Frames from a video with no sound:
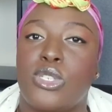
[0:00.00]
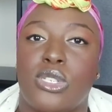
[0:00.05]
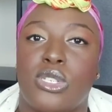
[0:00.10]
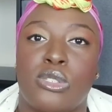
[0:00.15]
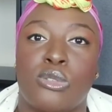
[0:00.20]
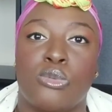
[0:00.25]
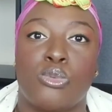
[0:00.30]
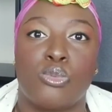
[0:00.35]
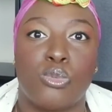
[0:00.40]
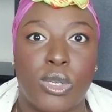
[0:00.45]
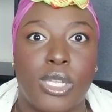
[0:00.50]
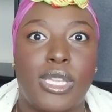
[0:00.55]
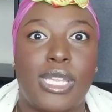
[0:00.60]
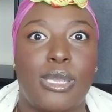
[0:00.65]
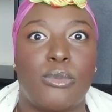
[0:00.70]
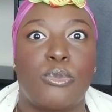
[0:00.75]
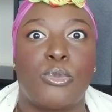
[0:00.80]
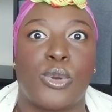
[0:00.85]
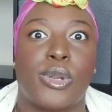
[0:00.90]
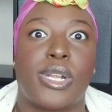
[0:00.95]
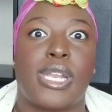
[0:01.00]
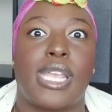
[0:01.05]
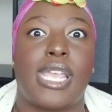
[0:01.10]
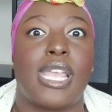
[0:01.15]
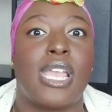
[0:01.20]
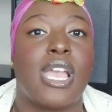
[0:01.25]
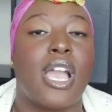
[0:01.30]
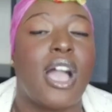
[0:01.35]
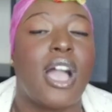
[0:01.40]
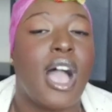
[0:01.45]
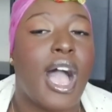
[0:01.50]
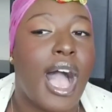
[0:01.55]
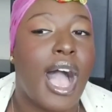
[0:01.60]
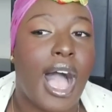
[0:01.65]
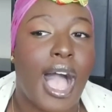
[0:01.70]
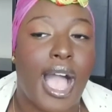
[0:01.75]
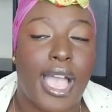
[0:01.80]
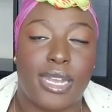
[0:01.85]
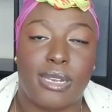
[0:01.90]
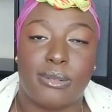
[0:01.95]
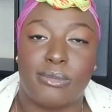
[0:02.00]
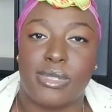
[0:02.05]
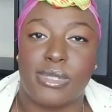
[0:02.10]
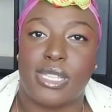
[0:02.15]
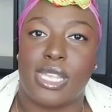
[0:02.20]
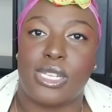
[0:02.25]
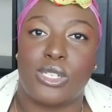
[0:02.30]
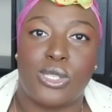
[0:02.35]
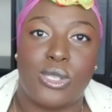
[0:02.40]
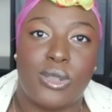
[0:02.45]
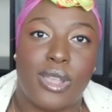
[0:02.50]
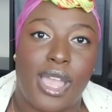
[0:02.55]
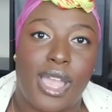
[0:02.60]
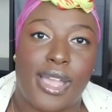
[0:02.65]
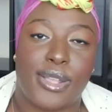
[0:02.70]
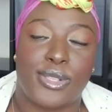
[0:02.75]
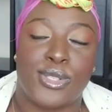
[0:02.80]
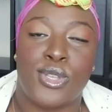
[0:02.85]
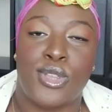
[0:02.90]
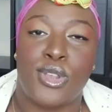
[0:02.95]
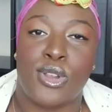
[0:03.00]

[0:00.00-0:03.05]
Just really pretty items that you can add to